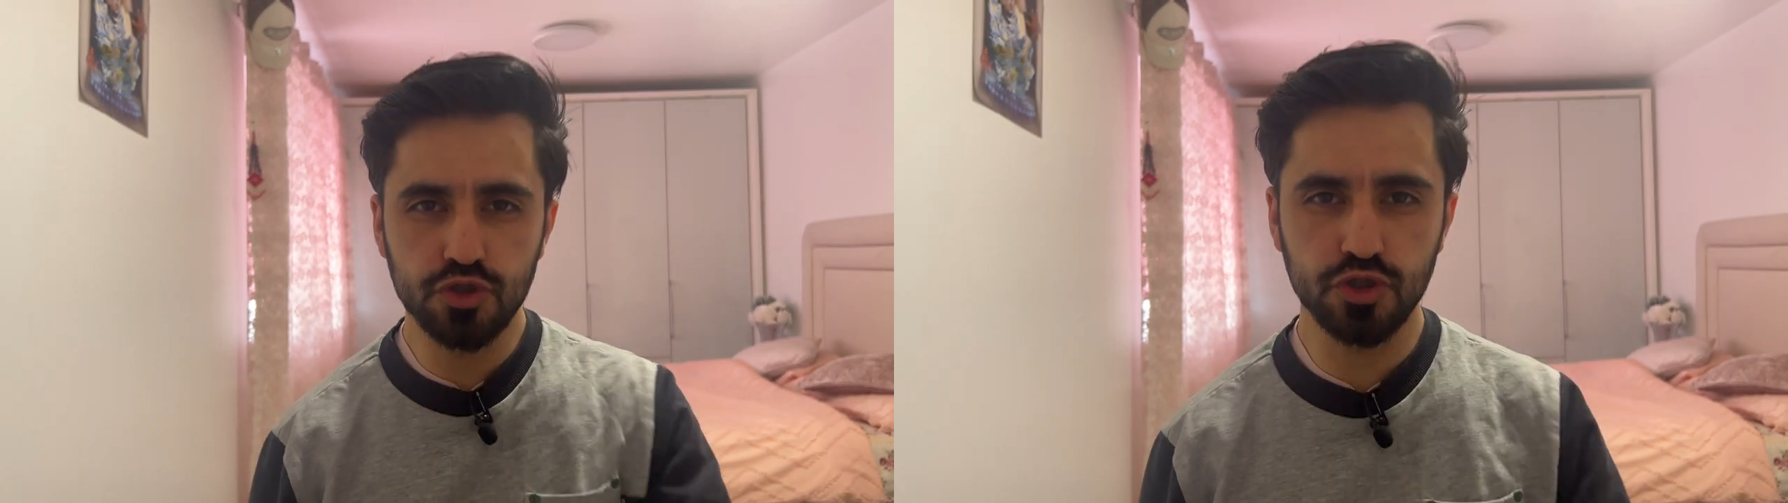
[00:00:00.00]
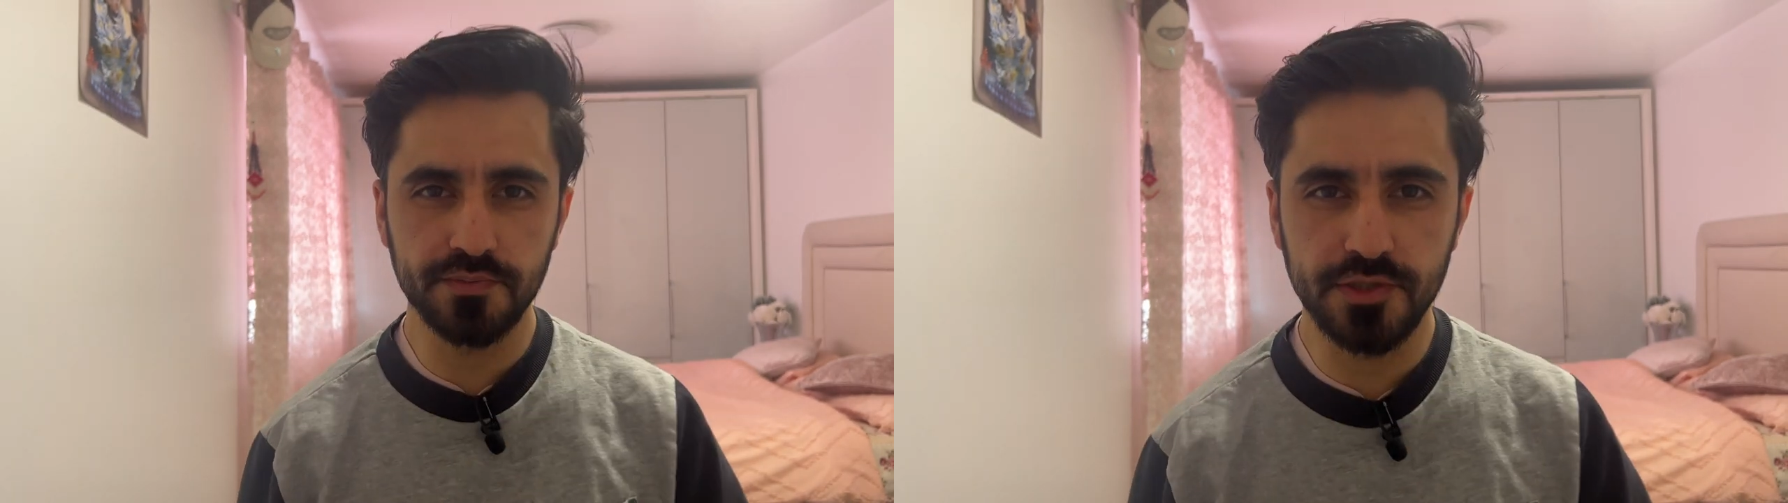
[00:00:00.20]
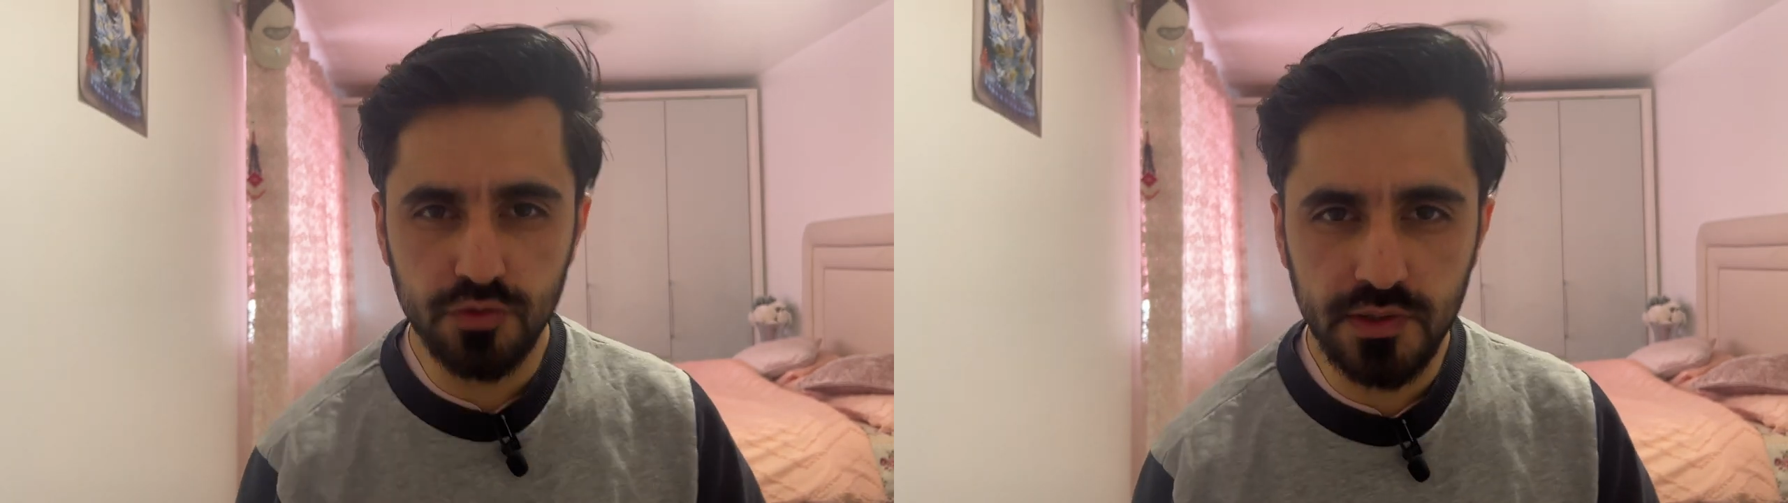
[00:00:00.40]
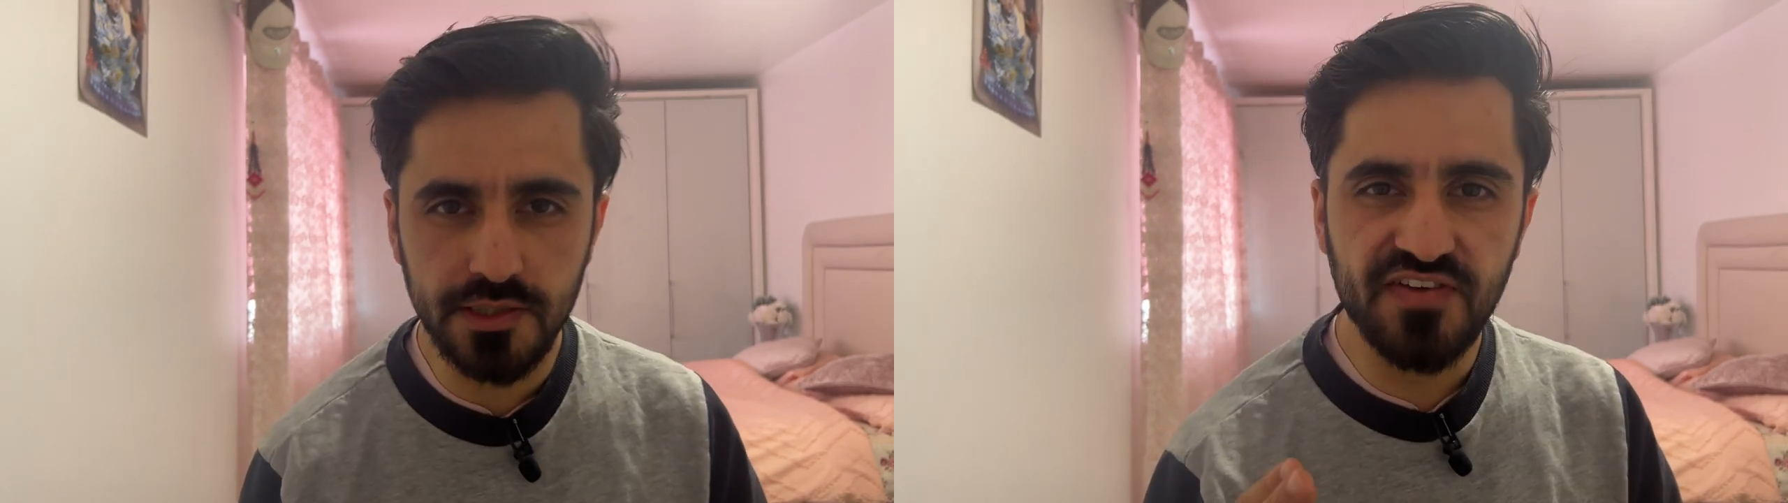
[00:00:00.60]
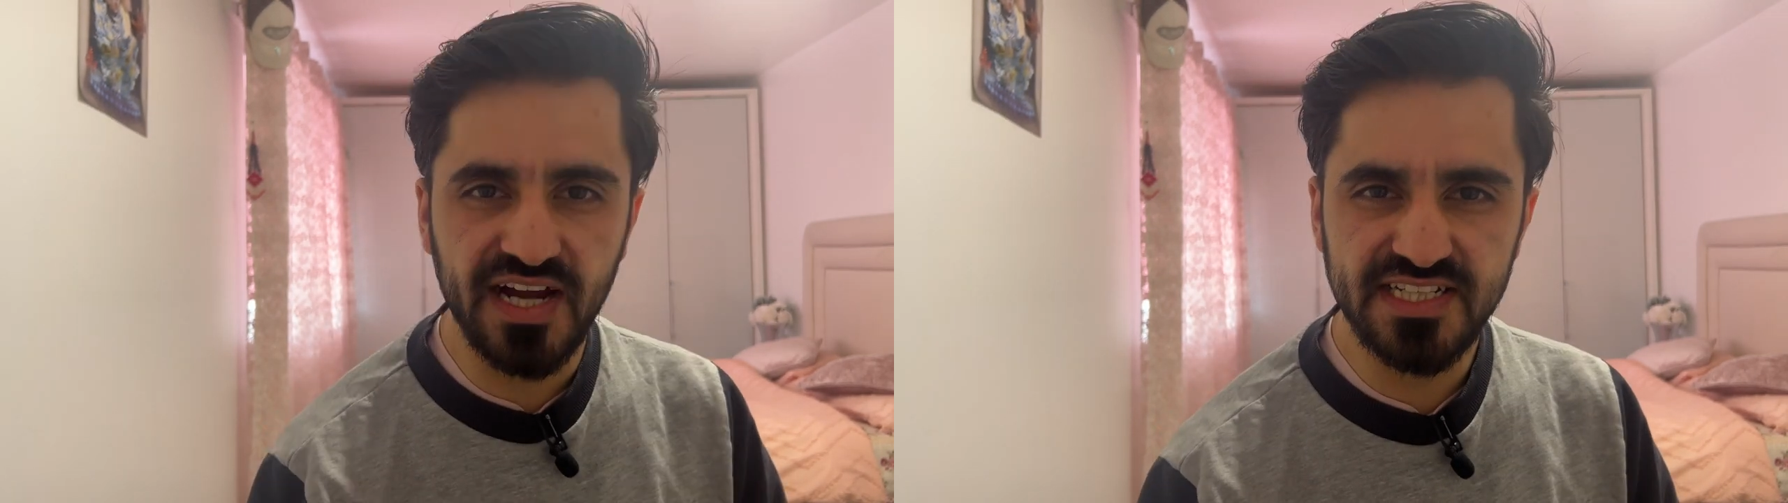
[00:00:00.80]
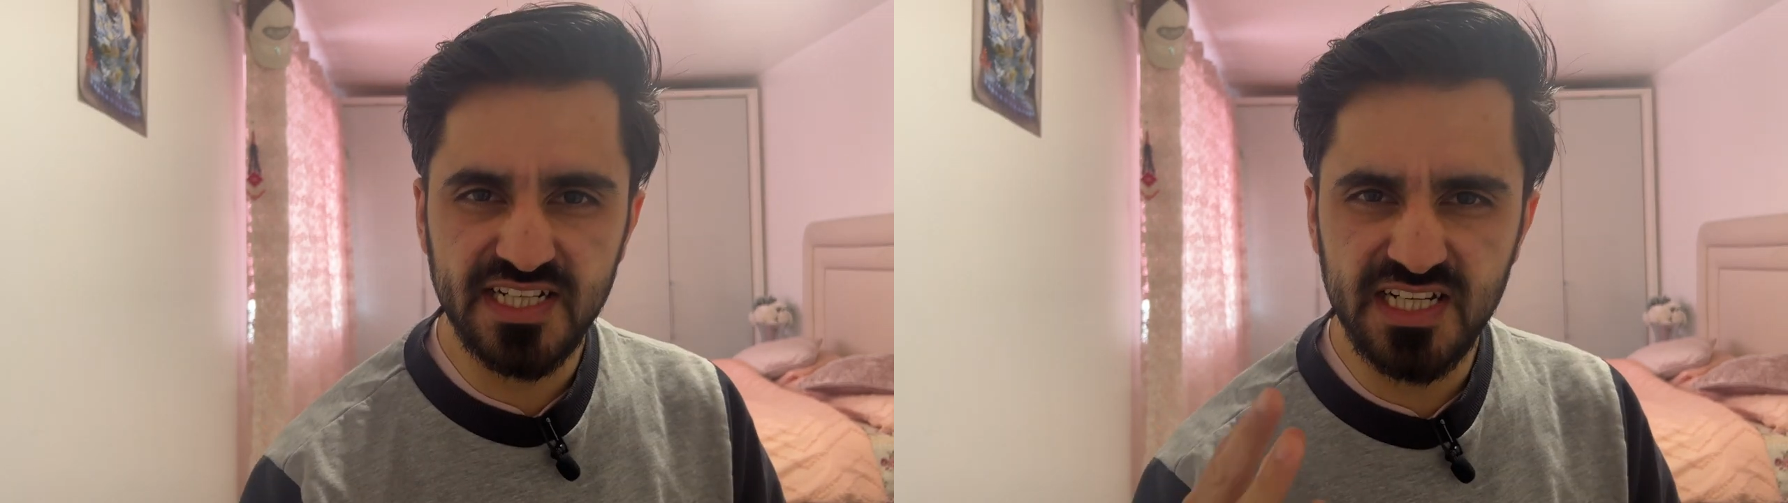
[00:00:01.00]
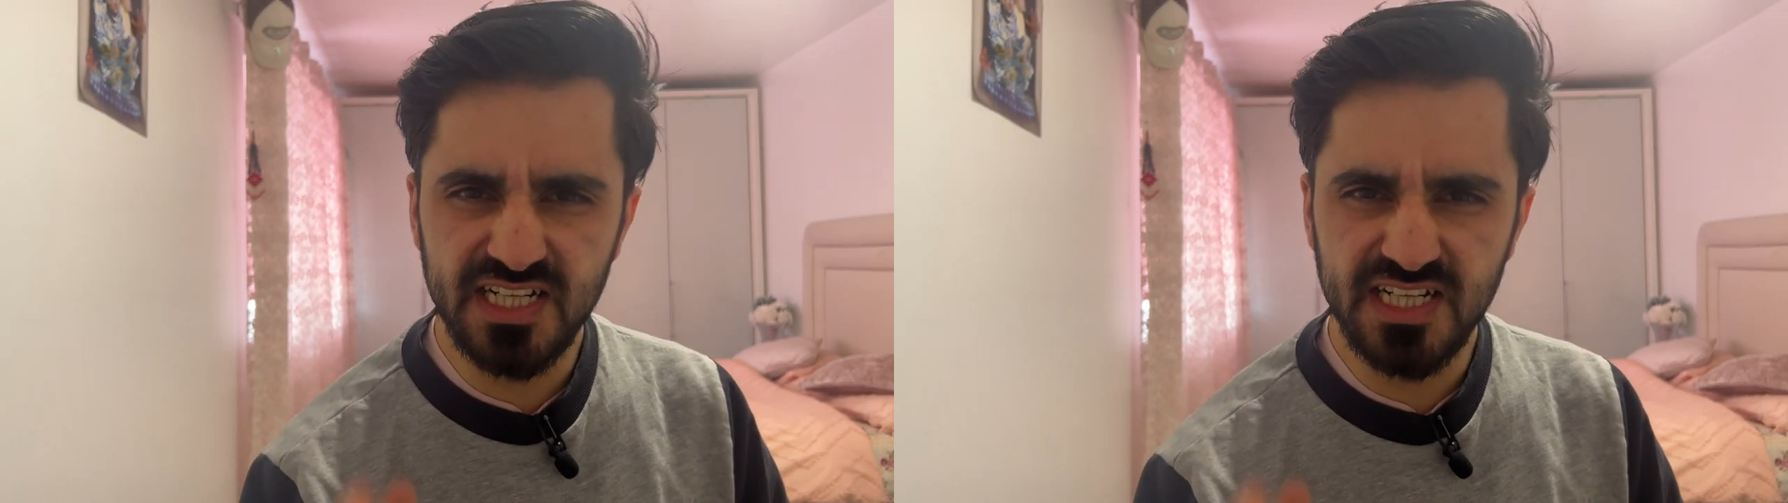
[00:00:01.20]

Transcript: you should be doing. Fighting.